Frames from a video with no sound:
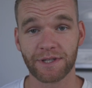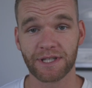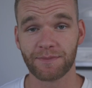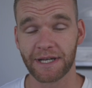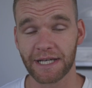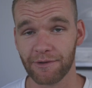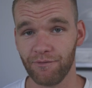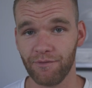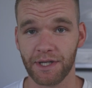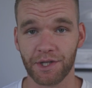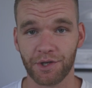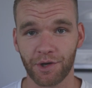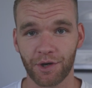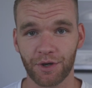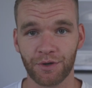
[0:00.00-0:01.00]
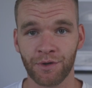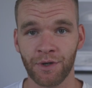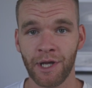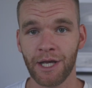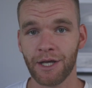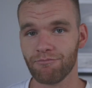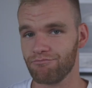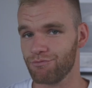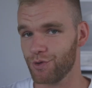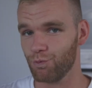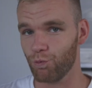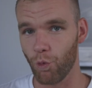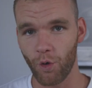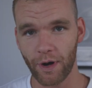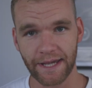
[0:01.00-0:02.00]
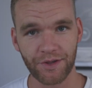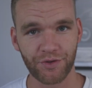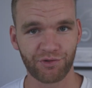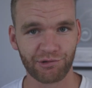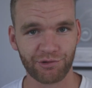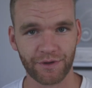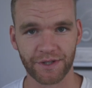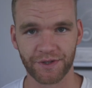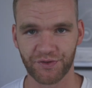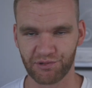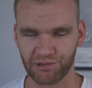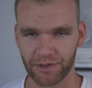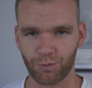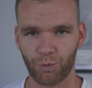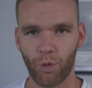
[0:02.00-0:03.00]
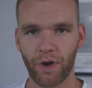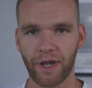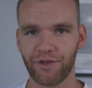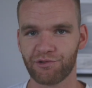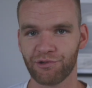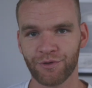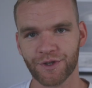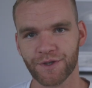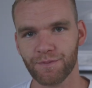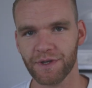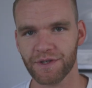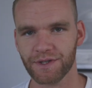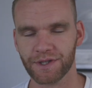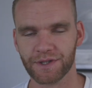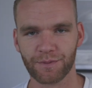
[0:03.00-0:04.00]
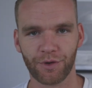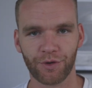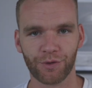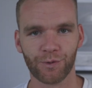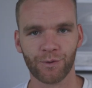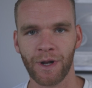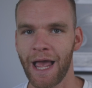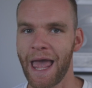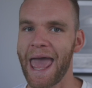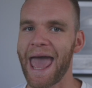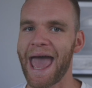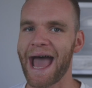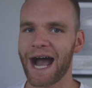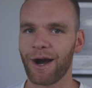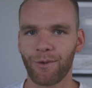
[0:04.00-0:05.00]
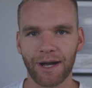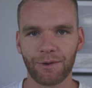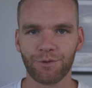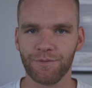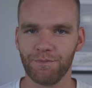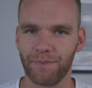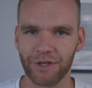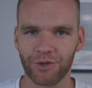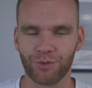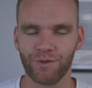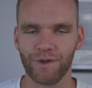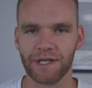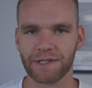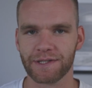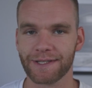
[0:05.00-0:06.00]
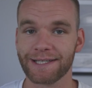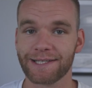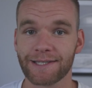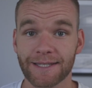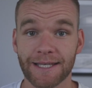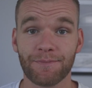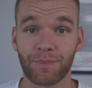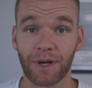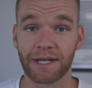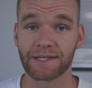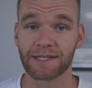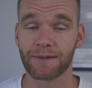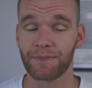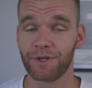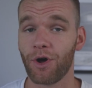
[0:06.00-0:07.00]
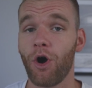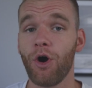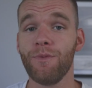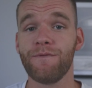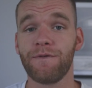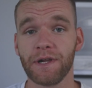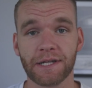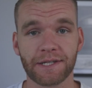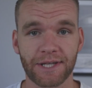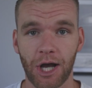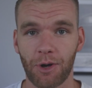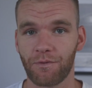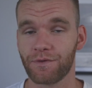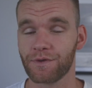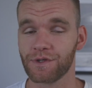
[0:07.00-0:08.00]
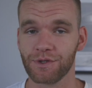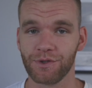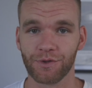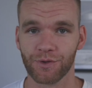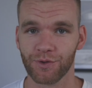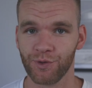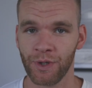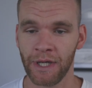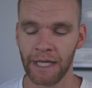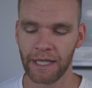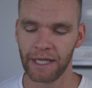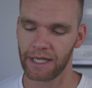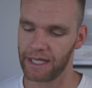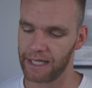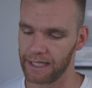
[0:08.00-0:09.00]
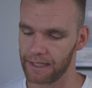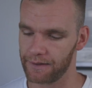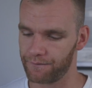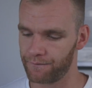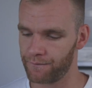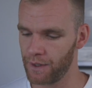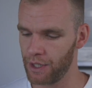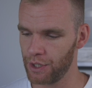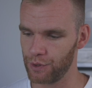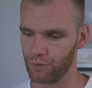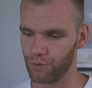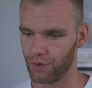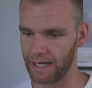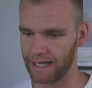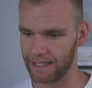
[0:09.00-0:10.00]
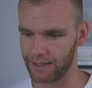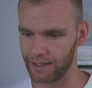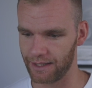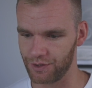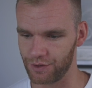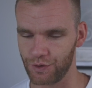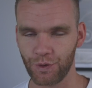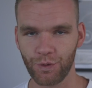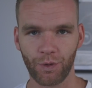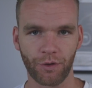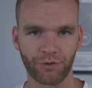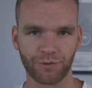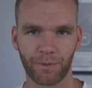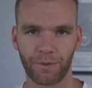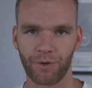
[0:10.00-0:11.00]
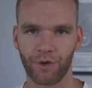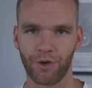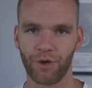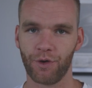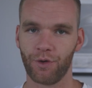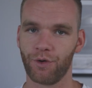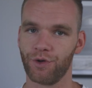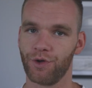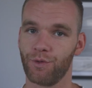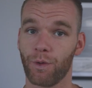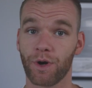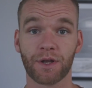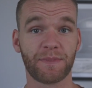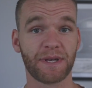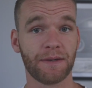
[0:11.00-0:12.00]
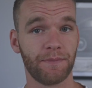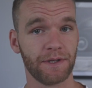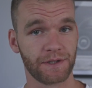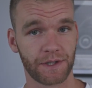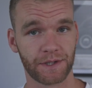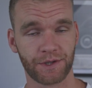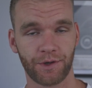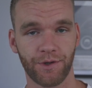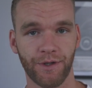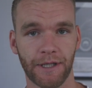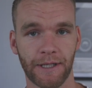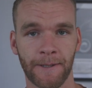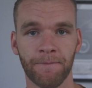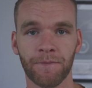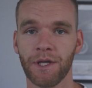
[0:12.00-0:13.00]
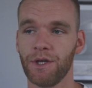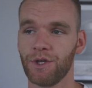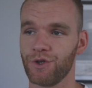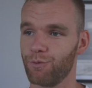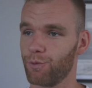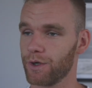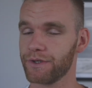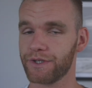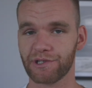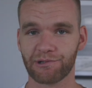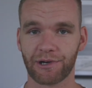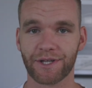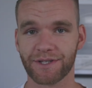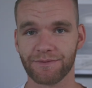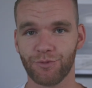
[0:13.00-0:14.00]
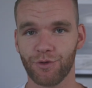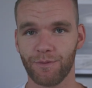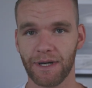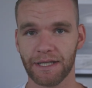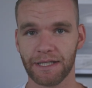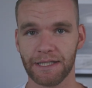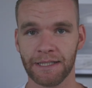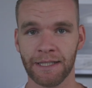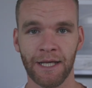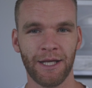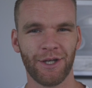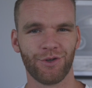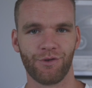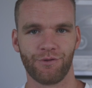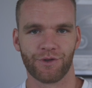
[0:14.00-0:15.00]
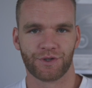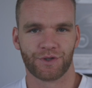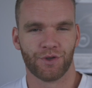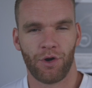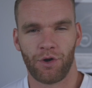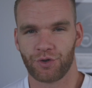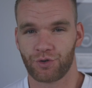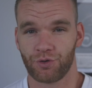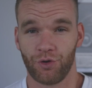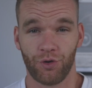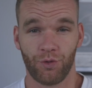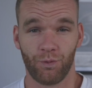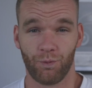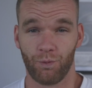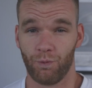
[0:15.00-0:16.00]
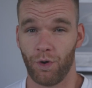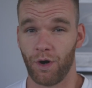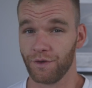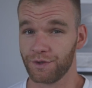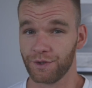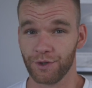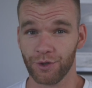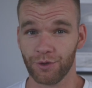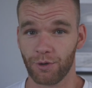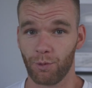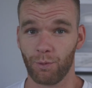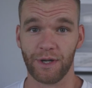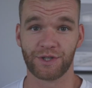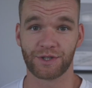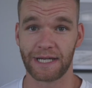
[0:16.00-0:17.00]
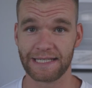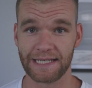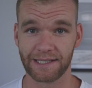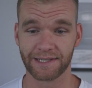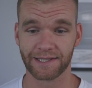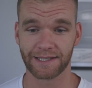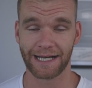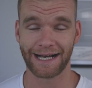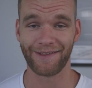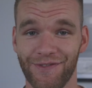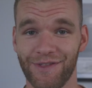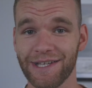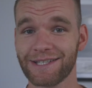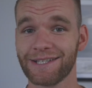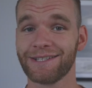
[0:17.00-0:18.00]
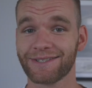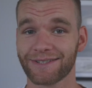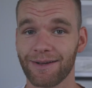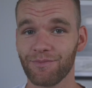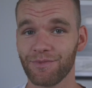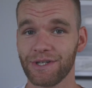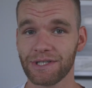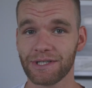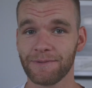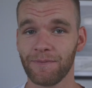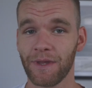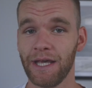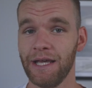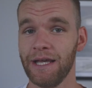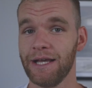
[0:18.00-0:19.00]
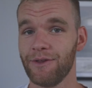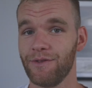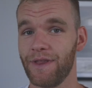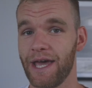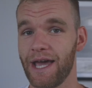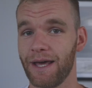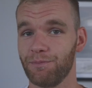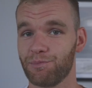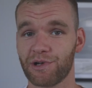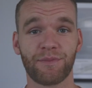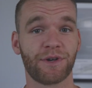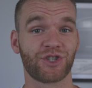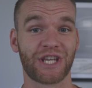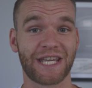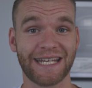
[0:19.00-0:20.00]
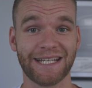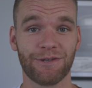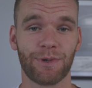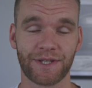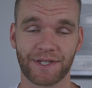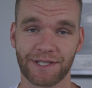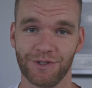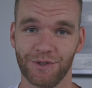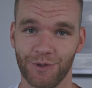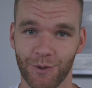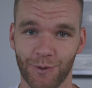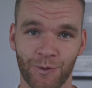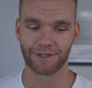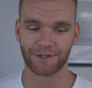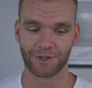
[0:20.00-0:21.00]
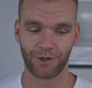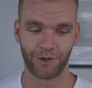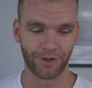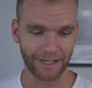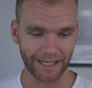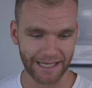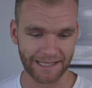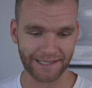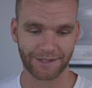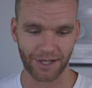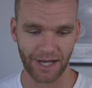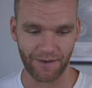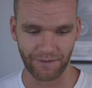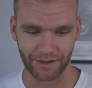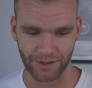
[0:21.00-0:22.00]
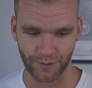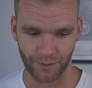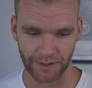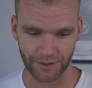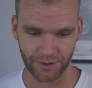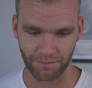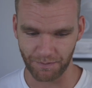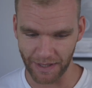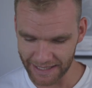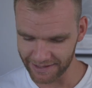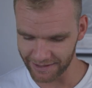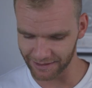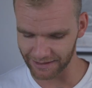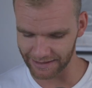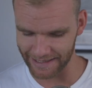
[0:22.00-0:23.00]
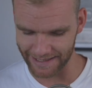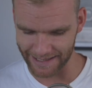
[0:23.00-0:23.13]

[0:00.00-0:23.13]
to make a video walking through this thread, walking through this business model, how I would build this step by step, and hopefully it's helpful to you if you're a new entrepreneur or you want to be a business owner, you want to generate some more money, you're just not sure what to do or which idea to start. This is something that pretty much anyone can do. So let's dive into it. So basically,